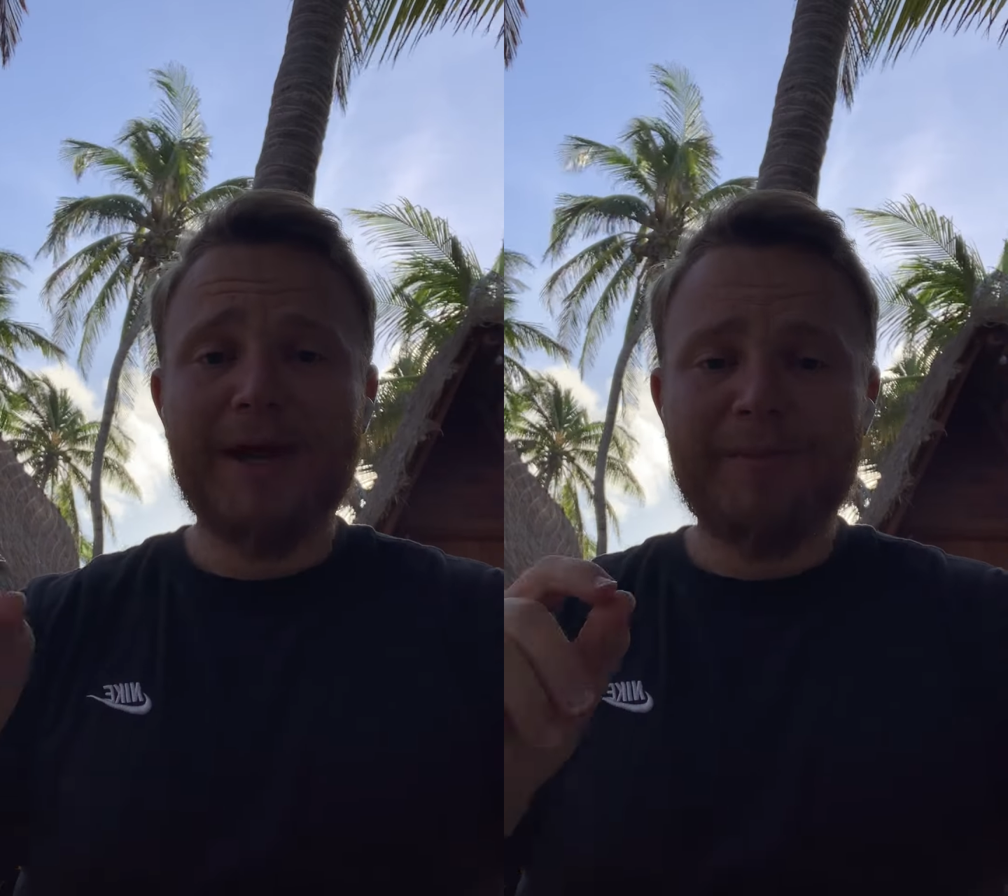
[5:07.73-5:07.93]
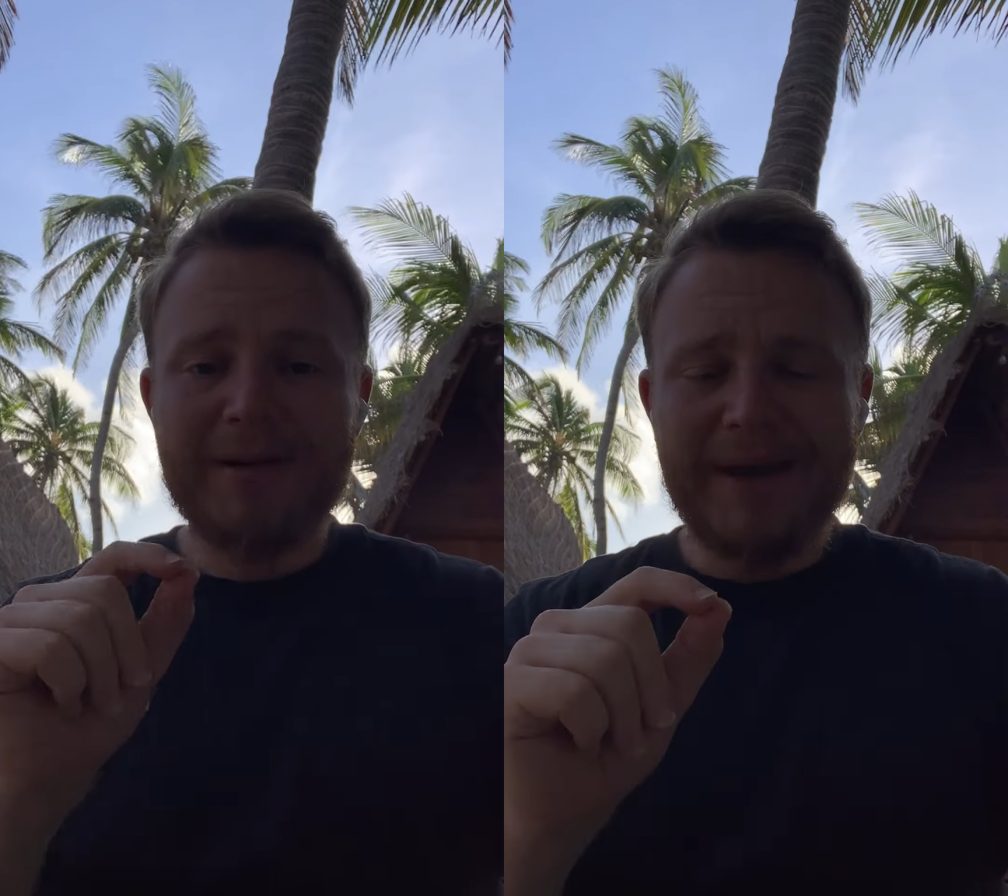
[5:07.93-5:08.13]

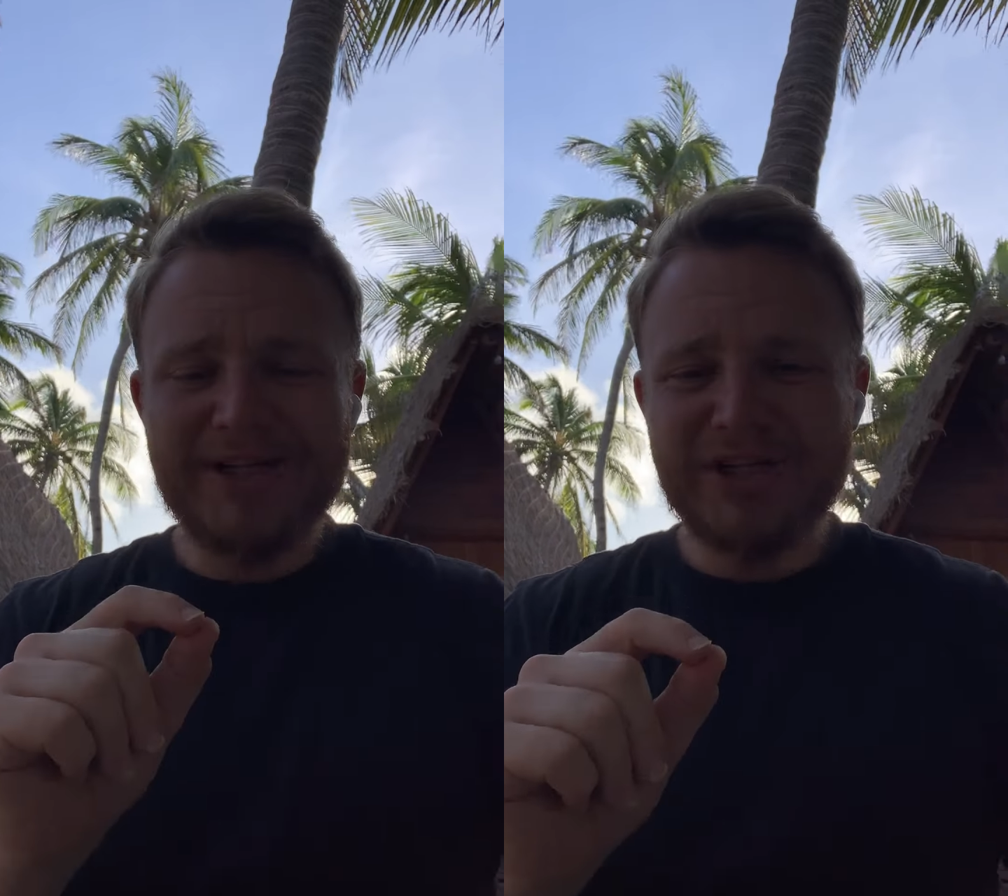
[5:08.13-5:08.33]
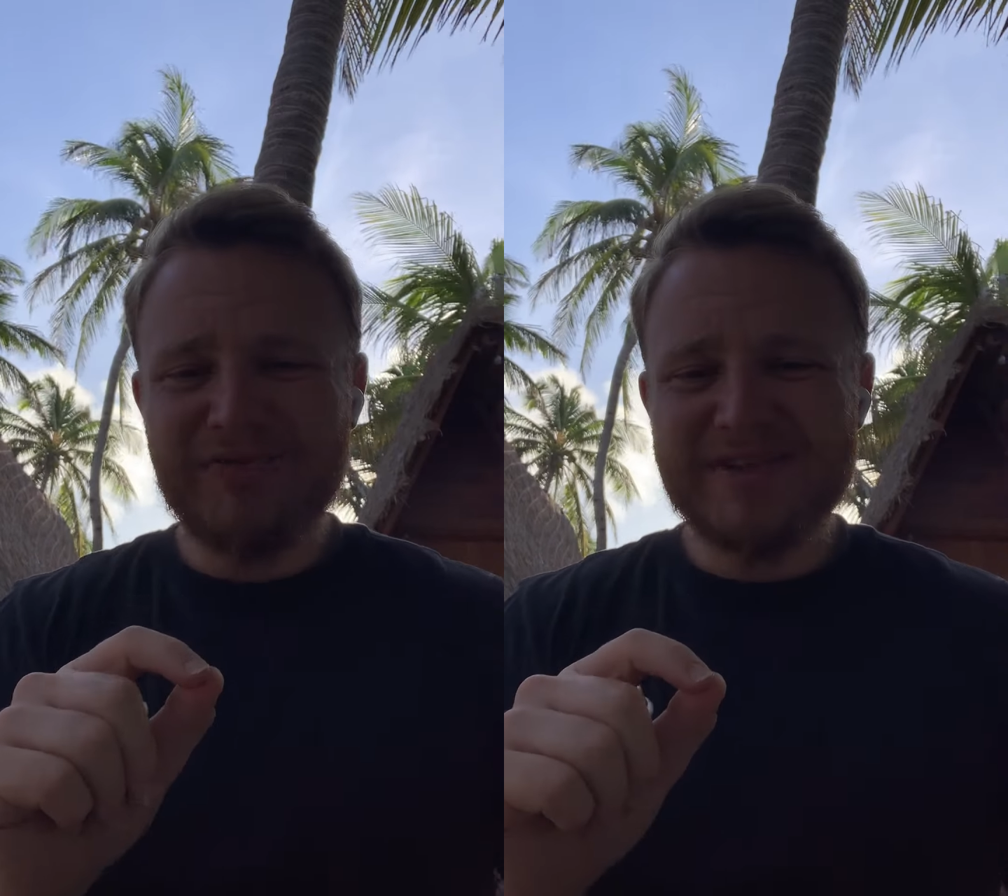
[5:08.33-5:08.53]
But
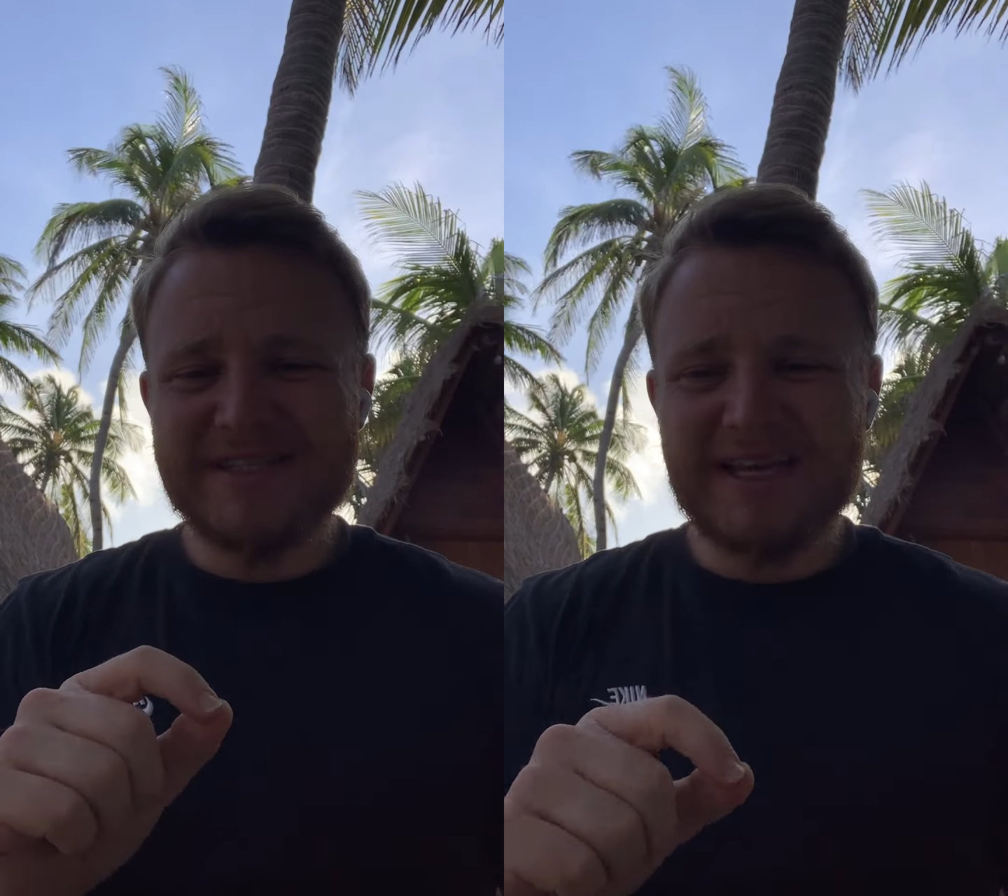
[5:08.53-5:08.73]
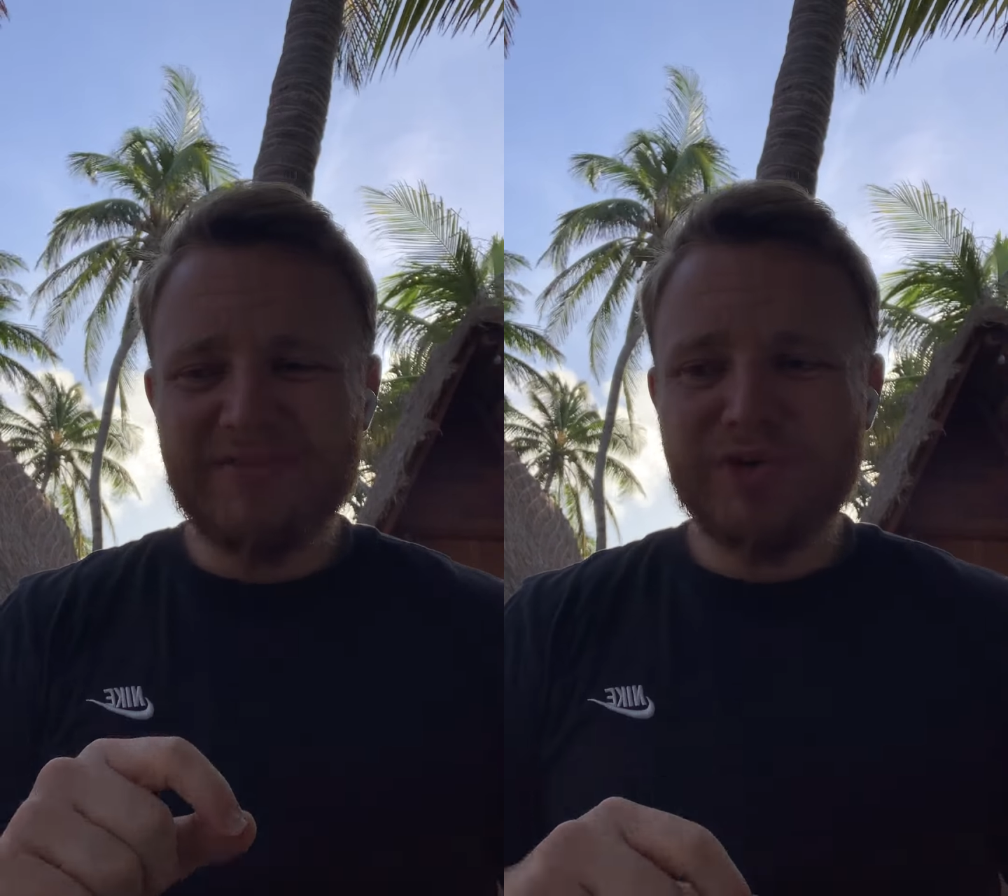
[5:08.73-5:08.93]
imagine if
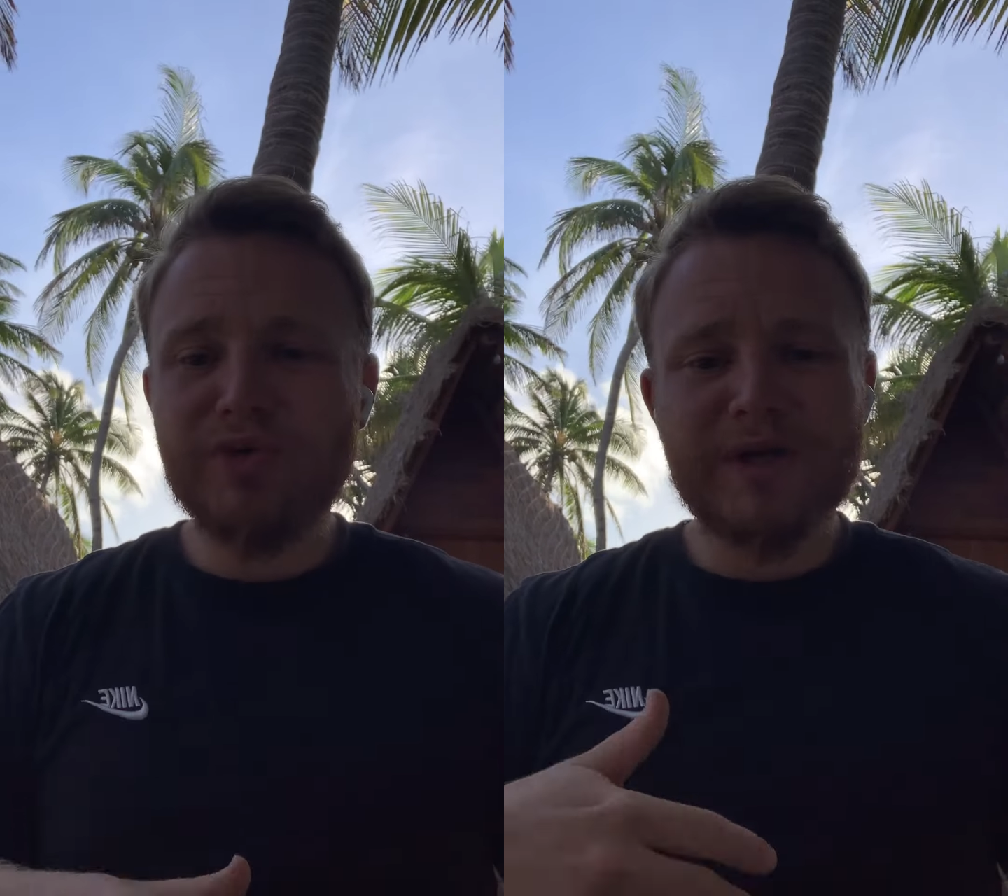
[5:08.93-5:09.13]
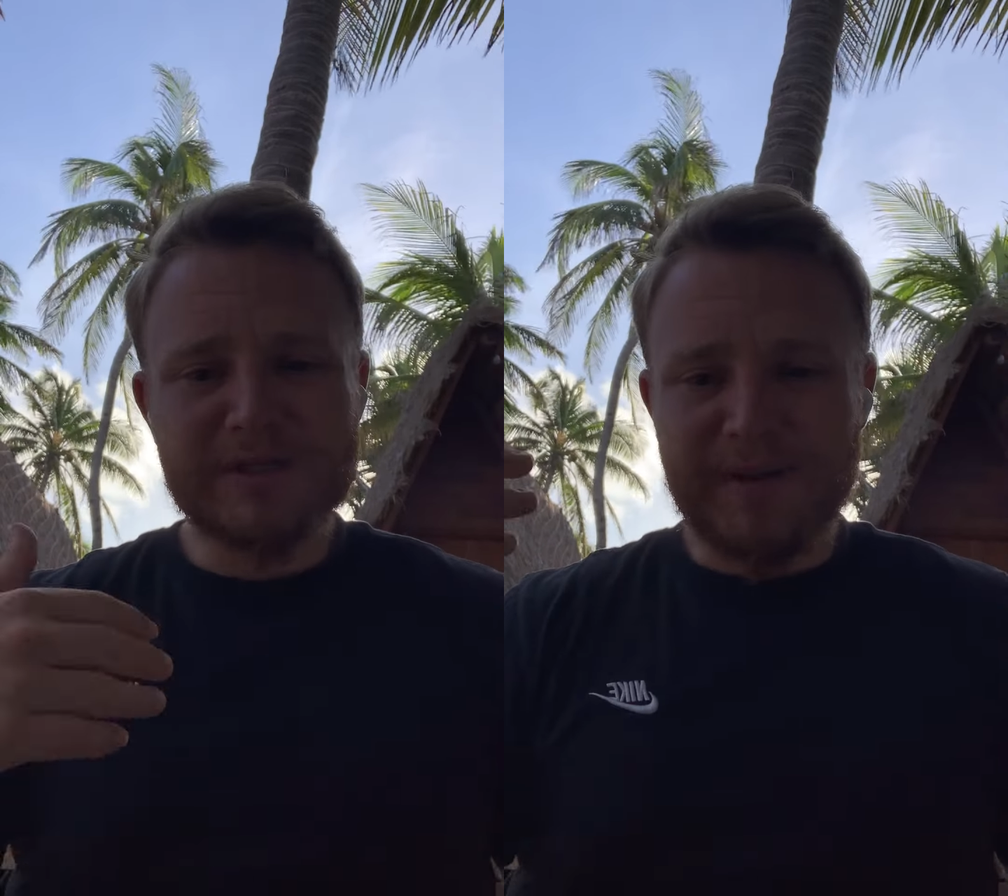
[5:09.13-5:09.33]
instead of
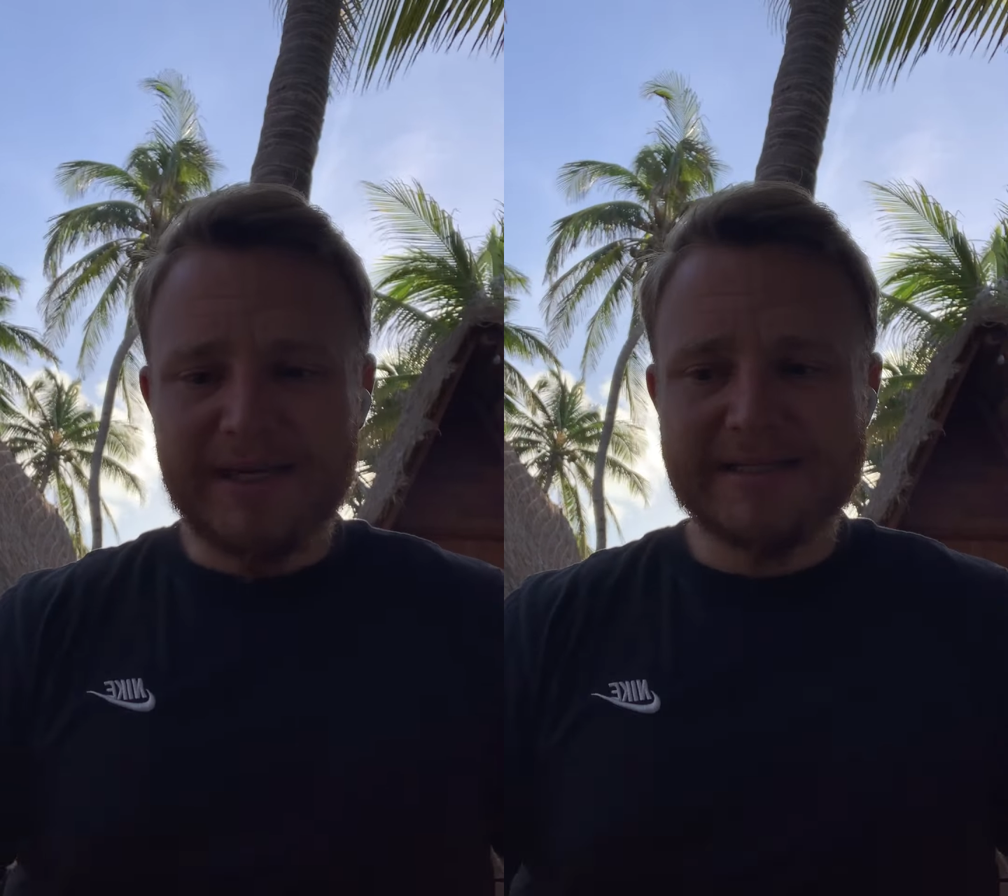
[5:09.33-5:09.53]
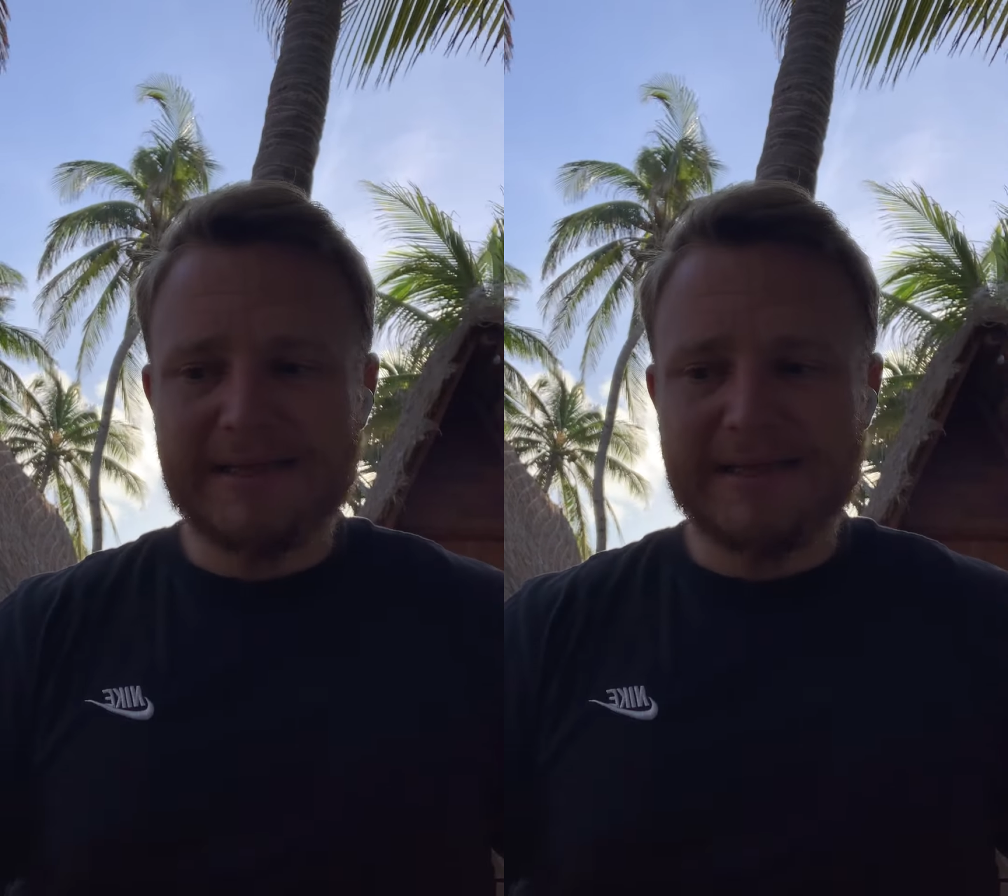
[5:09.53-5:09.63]
you explaining